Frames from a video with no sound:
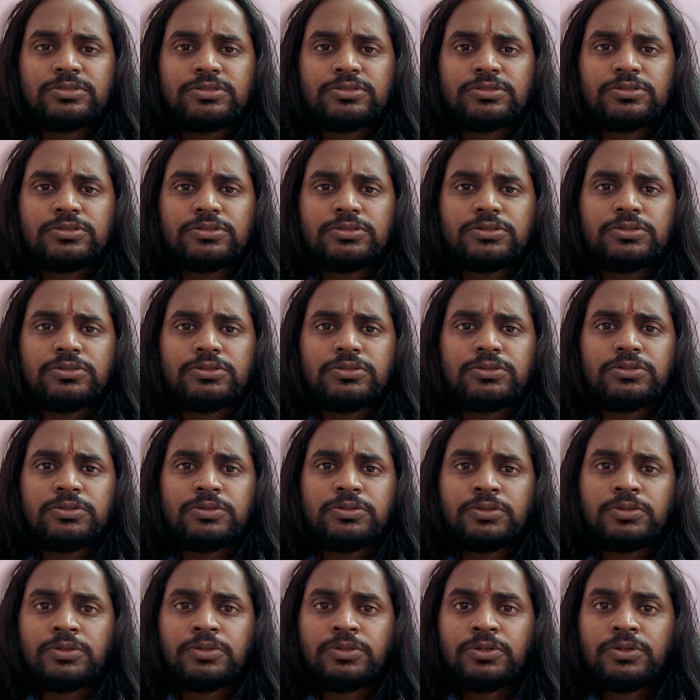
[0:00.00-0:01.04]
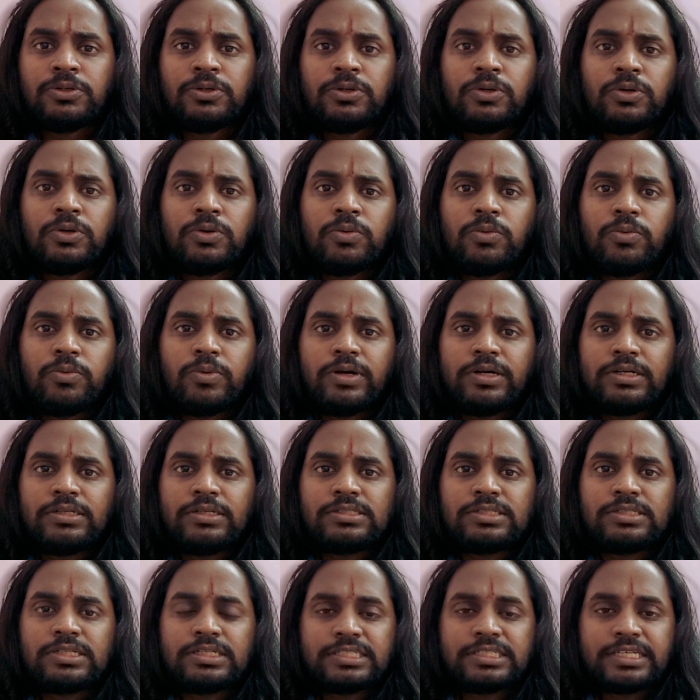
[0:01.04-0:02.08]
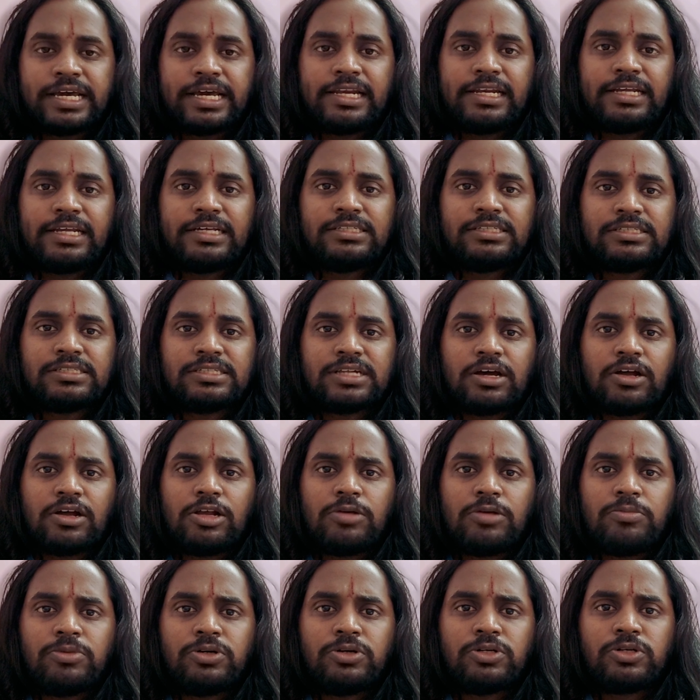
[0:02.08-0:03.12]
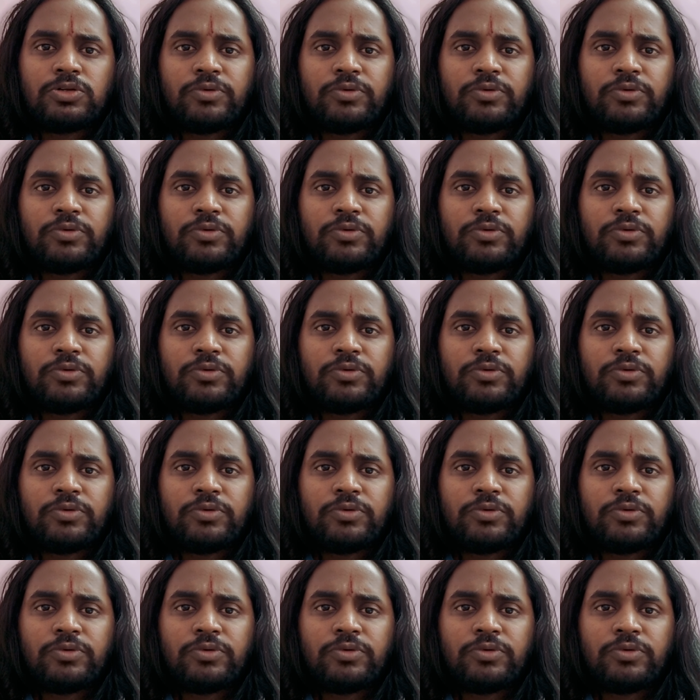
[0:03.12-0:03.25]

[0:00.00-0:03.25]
So what's the challenge is all about?